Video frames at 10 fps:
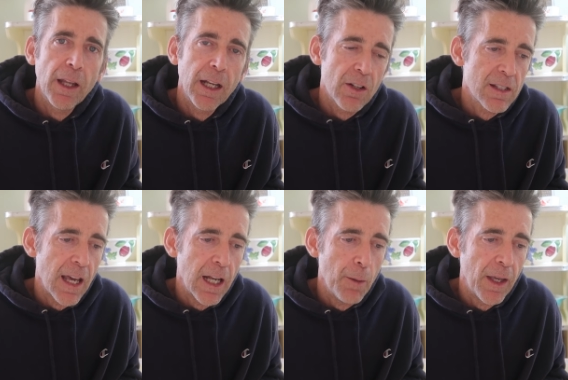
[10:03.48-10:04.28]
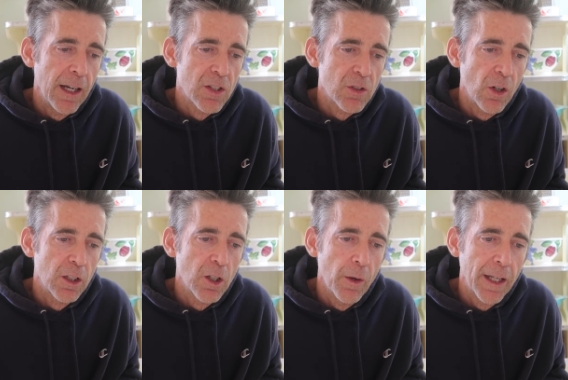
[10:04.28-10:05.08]
a plein air set up and I
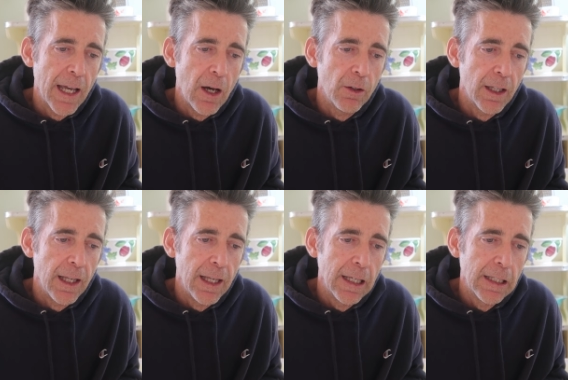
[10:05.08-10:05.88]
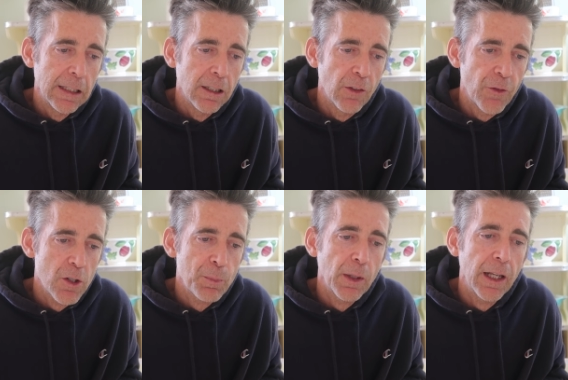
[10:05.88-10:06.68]
started going out. And the
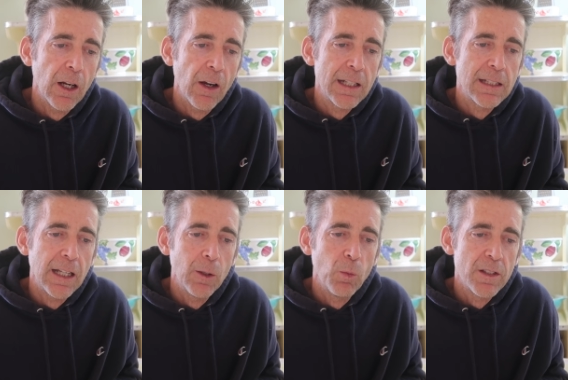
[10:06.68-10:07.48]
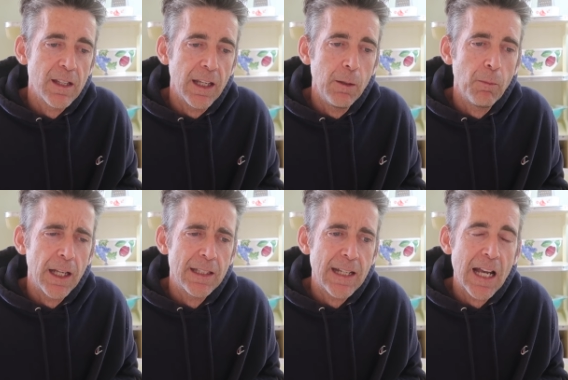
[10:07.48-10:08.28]
first plein air I did was in
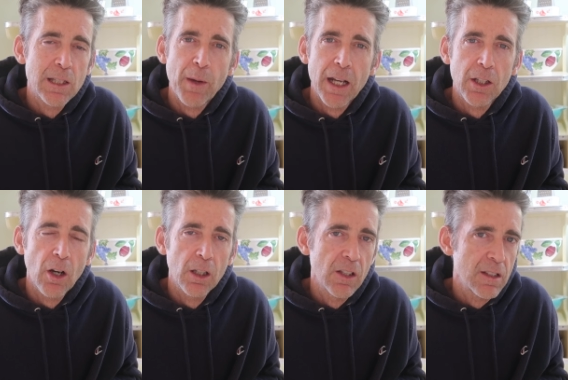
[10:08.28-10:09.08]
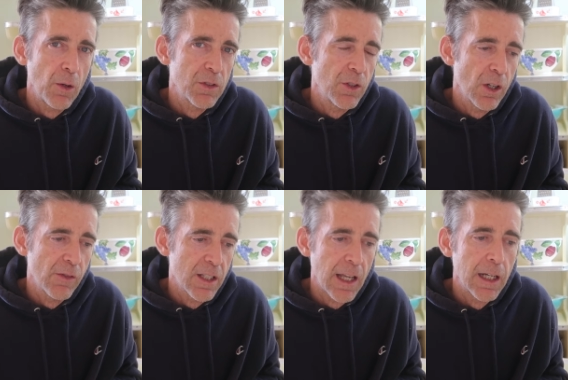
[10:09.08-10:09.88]
my dad's backyard because I was
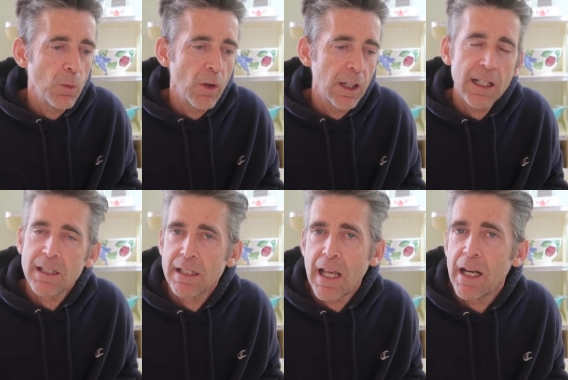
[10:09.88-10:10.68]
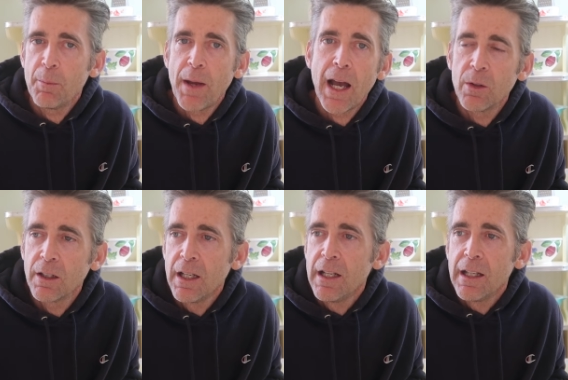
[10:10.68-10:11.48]
nervous. I didn't want to like set up
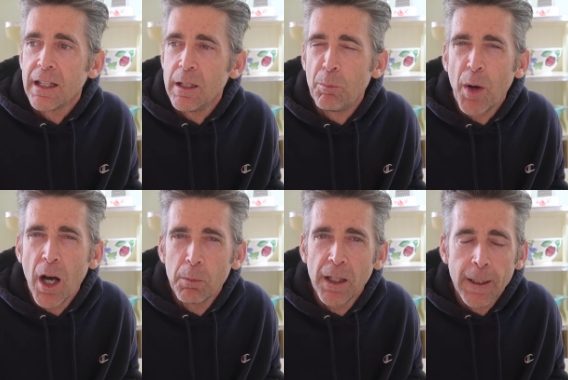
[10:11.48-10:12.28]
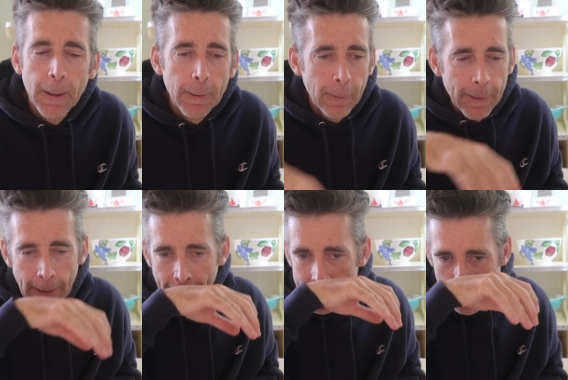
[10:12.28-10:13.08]
out in public and
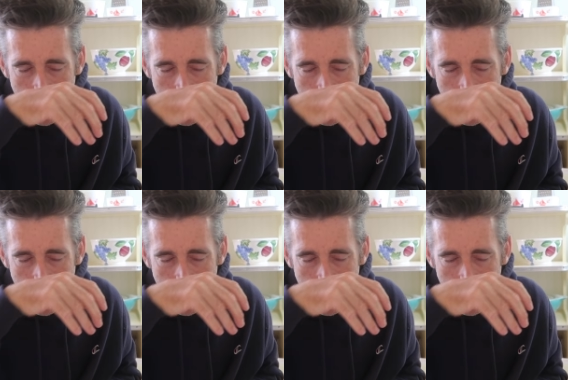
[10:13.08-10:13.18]
whatnot.